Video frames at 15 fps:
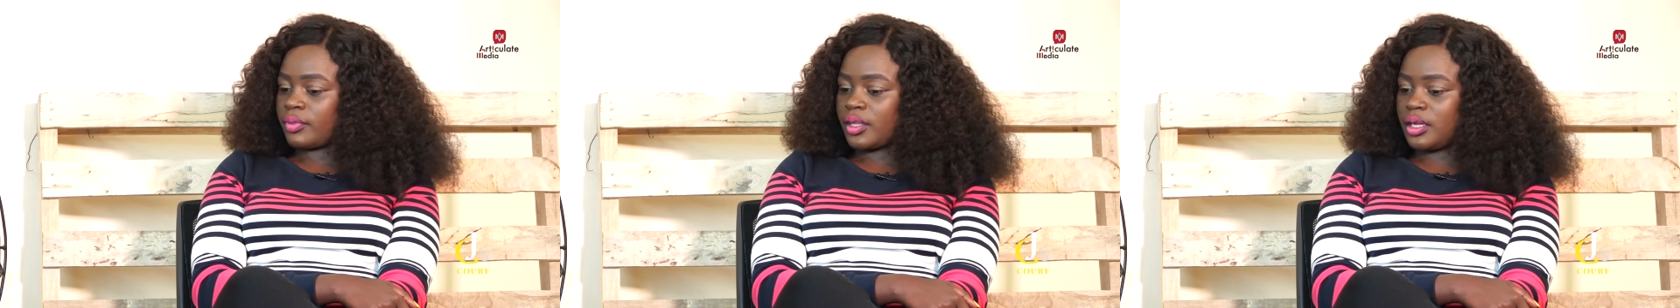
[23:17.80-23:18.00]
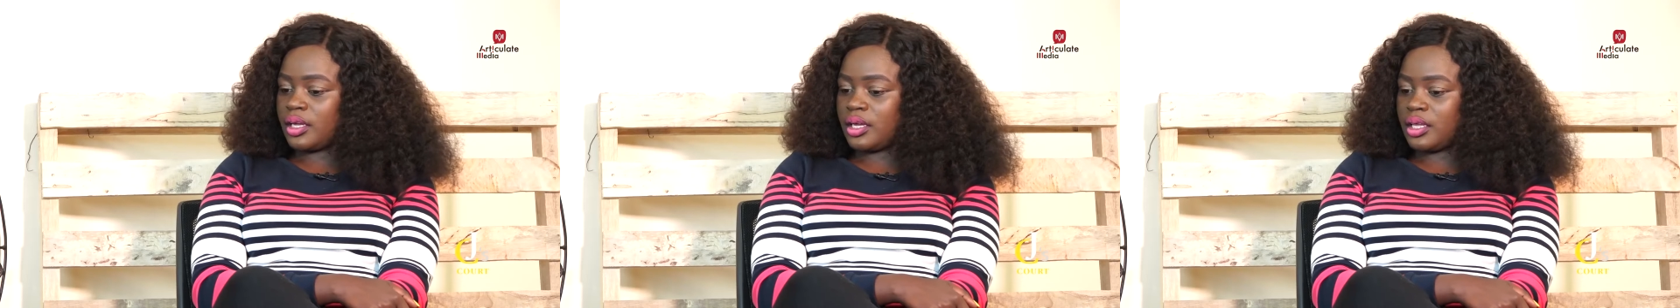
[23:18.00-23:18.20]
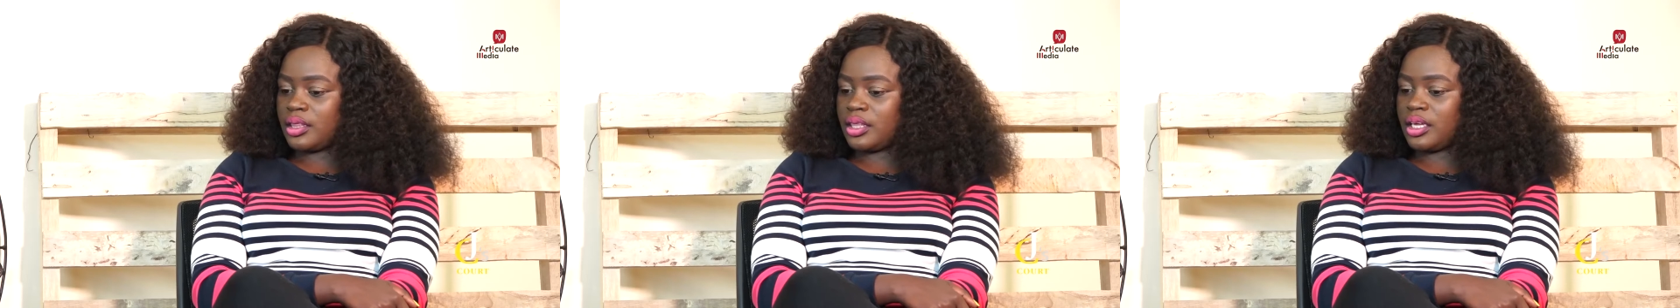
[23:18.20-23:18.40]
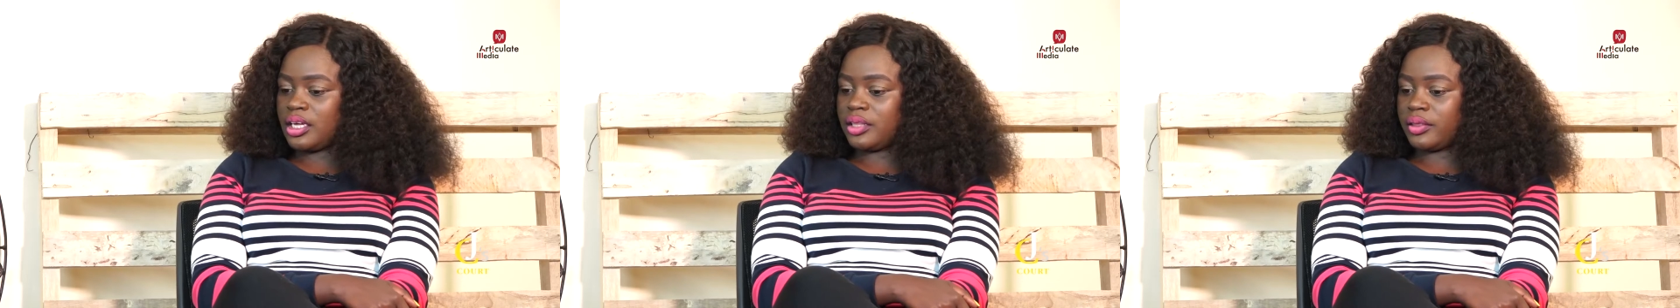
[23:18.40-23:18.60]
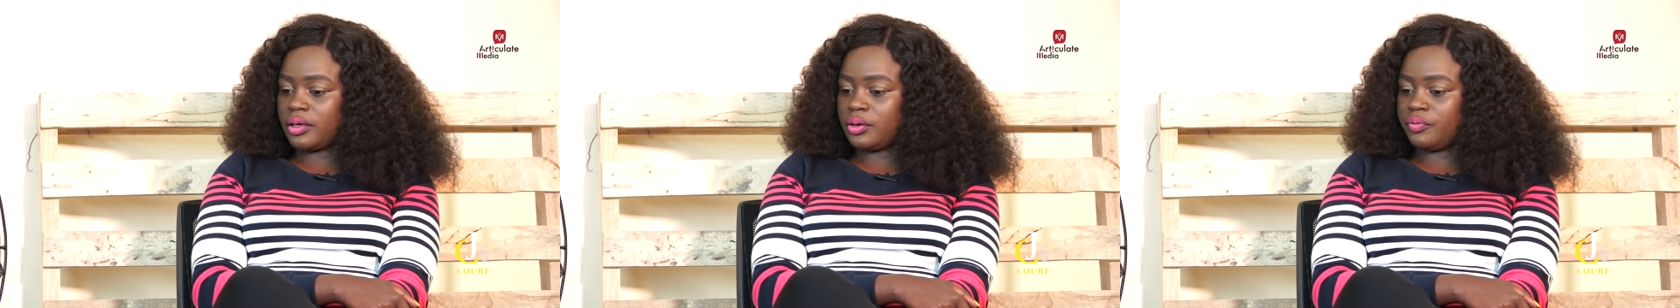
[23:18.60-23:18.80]
I
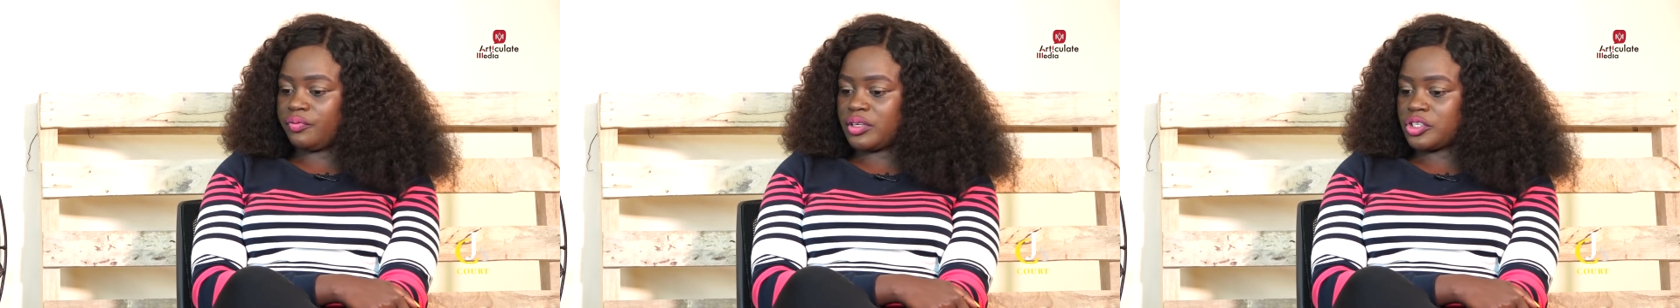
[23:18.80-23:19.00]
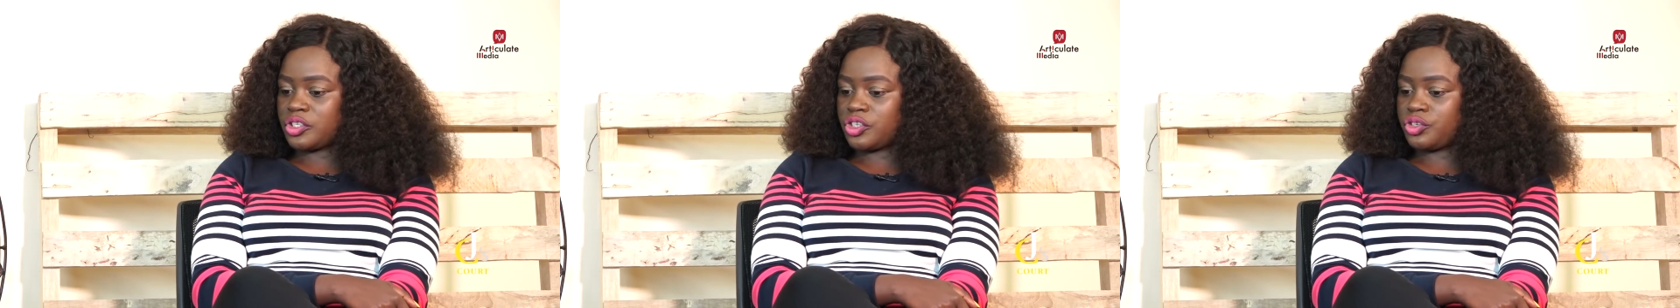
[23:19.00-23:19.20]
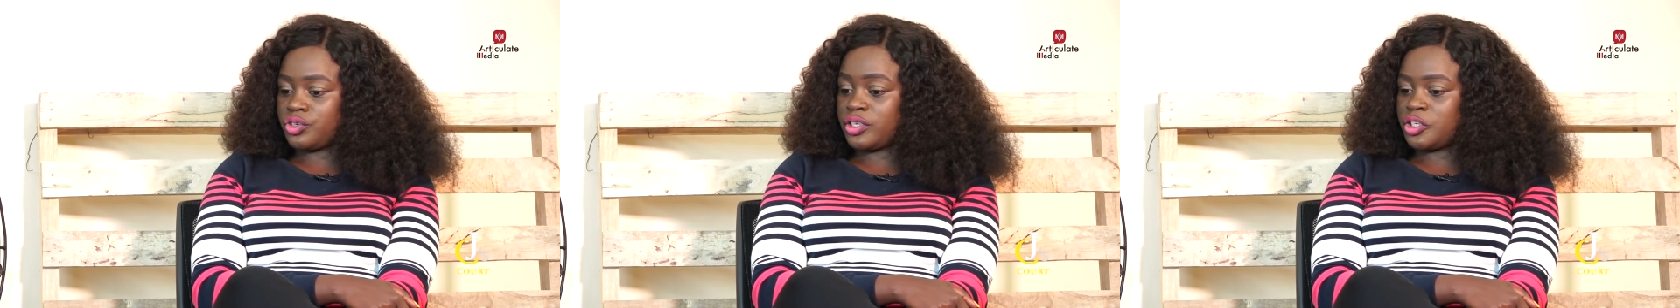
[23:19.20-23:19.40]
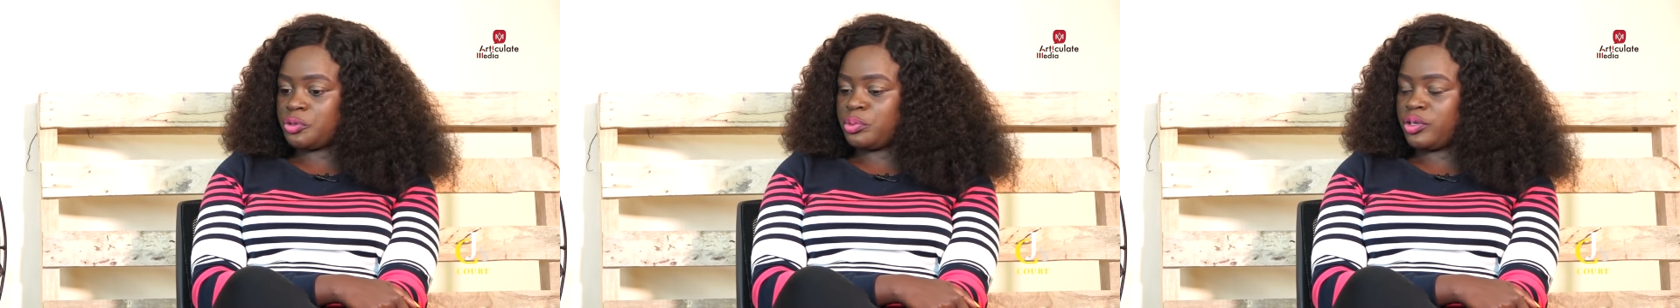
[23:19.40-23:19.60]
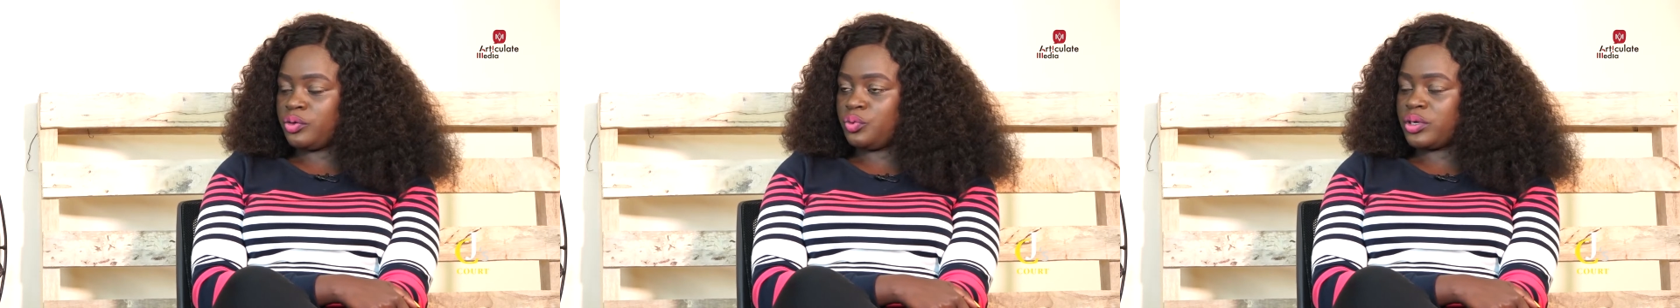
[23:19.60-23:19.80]
think the conversation has
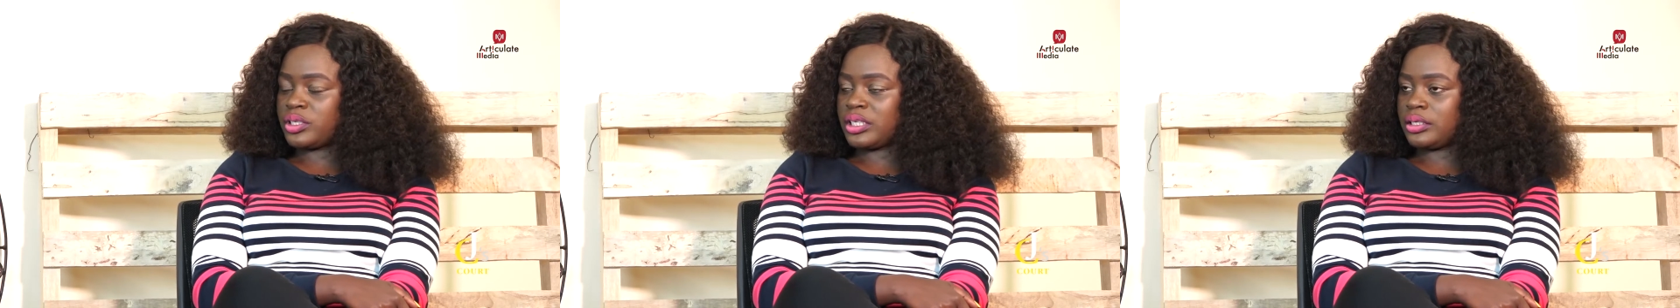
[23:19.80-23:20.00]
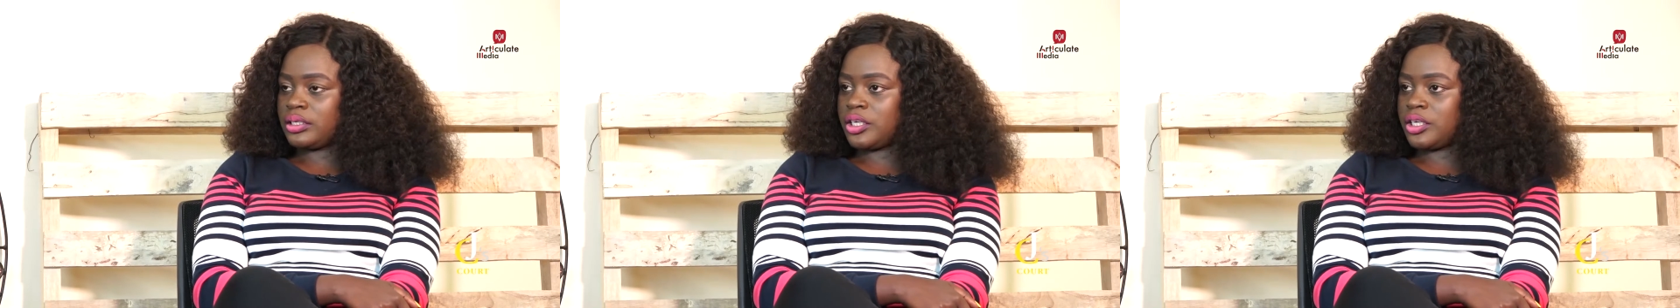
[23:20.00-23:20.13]
been watered